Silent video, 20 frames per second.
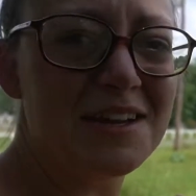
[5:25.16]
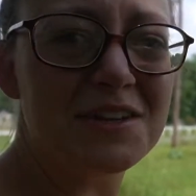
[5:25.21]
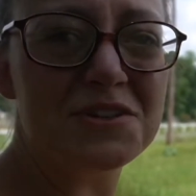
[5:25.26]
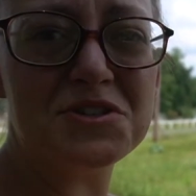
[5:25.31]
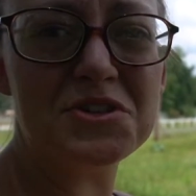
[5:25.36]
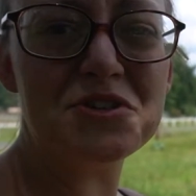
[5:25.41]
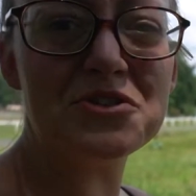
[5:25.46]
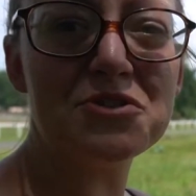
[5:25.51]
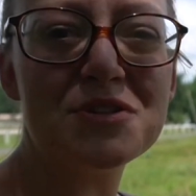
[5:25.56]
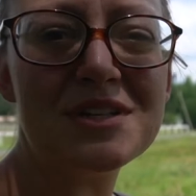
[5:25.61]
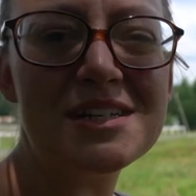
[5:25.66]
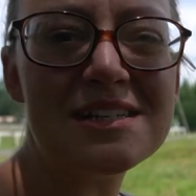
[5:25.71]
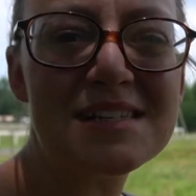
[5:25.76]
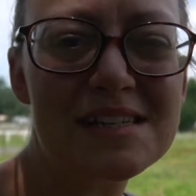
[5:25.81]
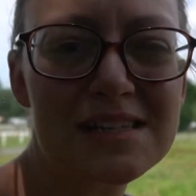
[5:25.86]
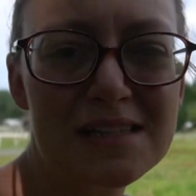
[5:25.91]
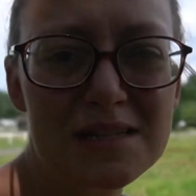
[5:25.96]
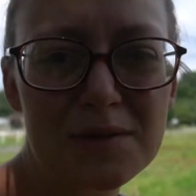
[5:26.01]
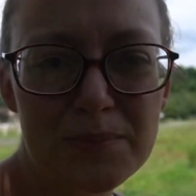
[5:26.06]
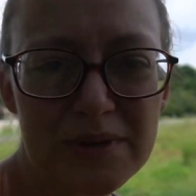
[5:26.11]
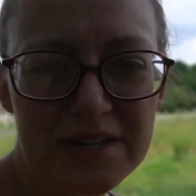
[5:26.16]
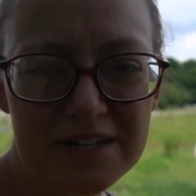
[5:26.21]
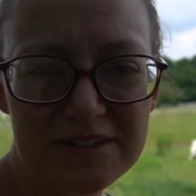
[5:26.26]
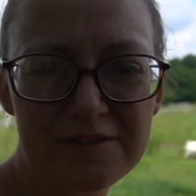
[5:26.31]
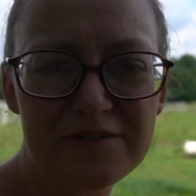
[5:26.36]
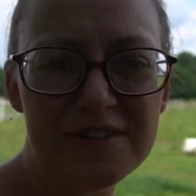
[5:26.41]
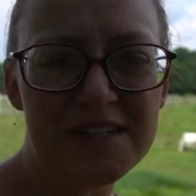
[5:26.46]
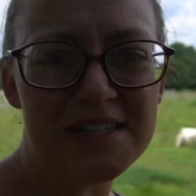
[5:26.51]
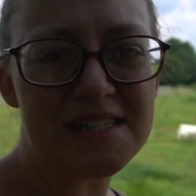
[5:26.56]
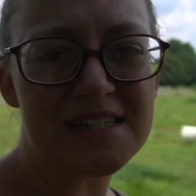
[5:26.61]
nutrients and the
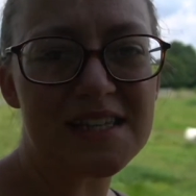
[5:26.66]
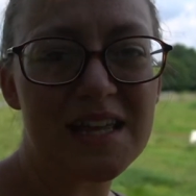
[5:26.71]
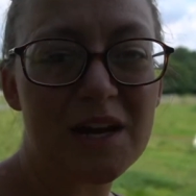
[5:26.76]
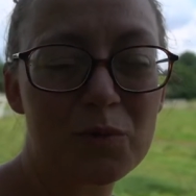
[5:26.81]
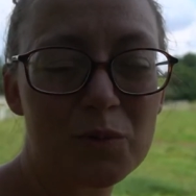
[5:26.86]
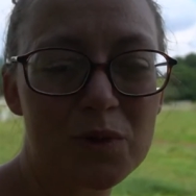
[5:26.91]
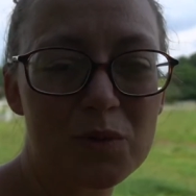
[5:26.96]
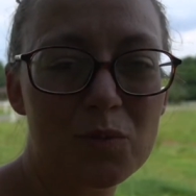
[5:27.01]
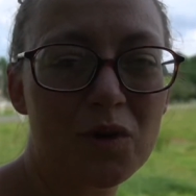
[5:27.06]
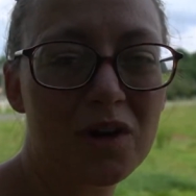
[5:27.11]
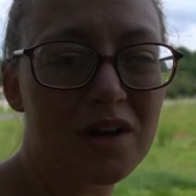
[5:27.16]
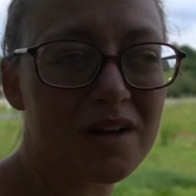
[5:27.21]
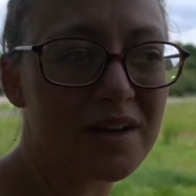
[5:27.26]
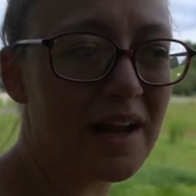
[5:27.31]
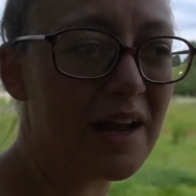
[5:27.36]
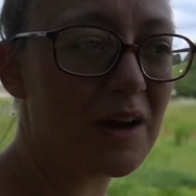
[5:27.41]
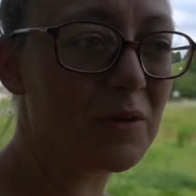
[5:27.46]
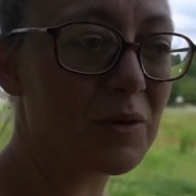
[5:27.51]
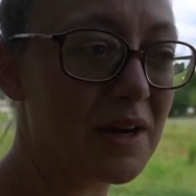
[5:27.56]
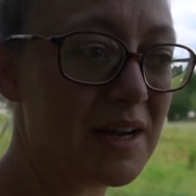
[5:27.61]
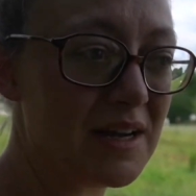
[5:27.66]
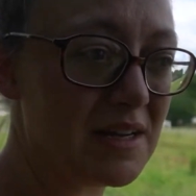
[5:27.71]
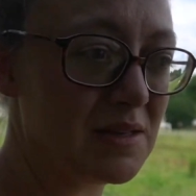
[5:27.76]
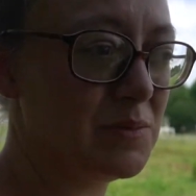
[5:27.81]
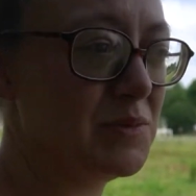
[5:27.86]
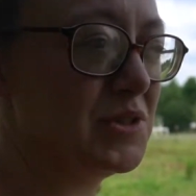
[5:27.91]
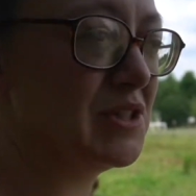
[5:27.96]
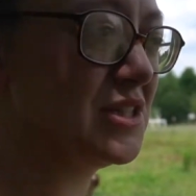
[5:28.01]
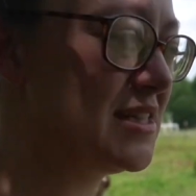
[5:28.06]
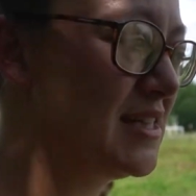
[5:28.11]
benefits that we want our
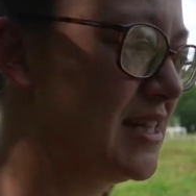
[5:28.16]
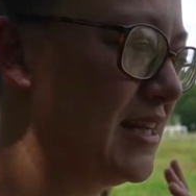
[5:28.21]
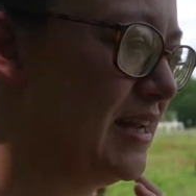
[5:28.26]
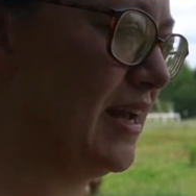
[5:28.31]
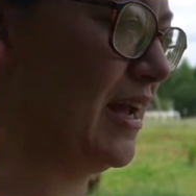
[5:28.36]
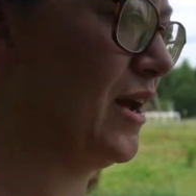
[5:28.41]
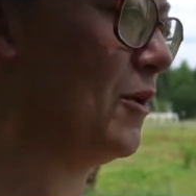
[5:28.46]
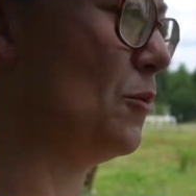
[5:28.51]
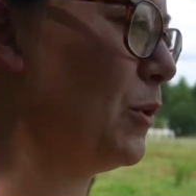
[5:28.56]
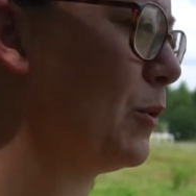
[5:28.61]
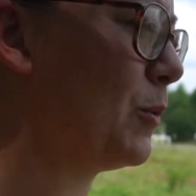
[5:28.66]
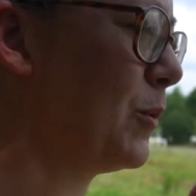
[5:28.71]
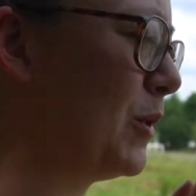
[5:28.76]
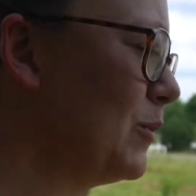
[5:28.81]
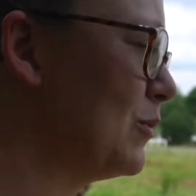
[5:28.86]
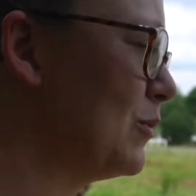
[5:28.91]
animals to get when we